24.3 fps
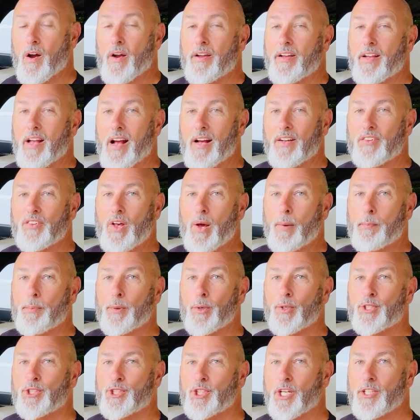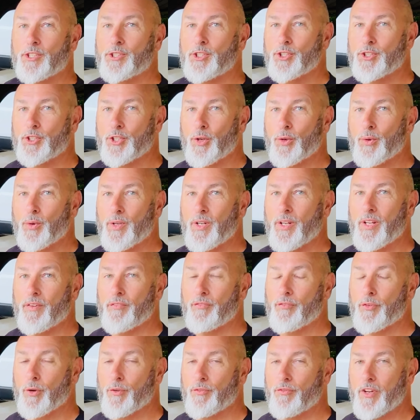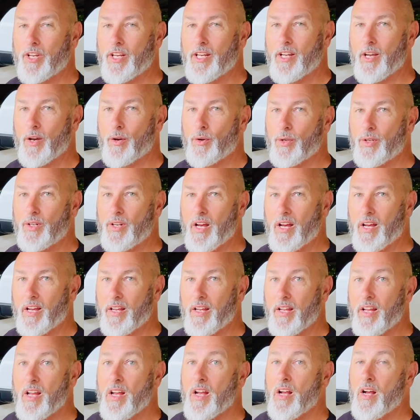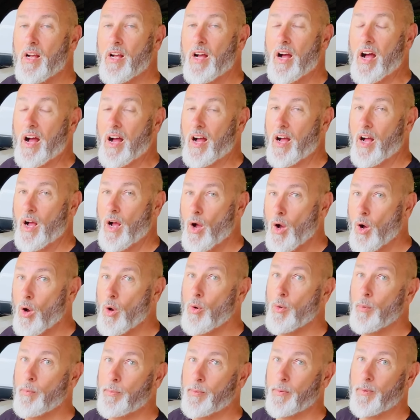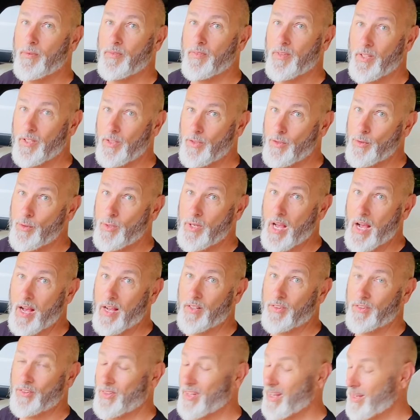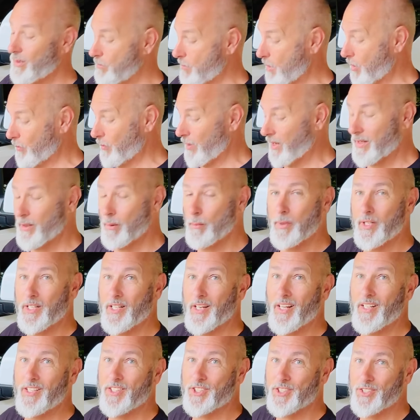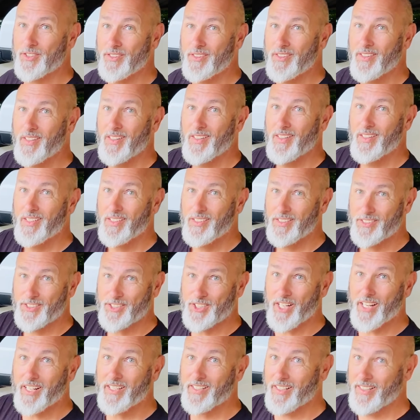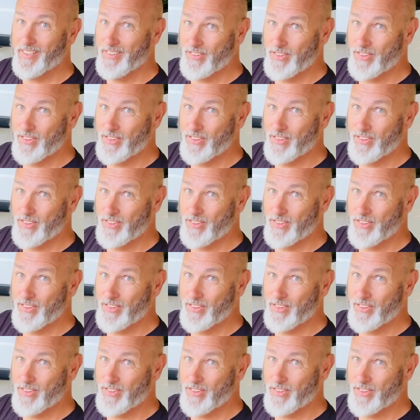right guys, I appreciate you tuning in for the video today. I hope that you guys take my recommendation. Check these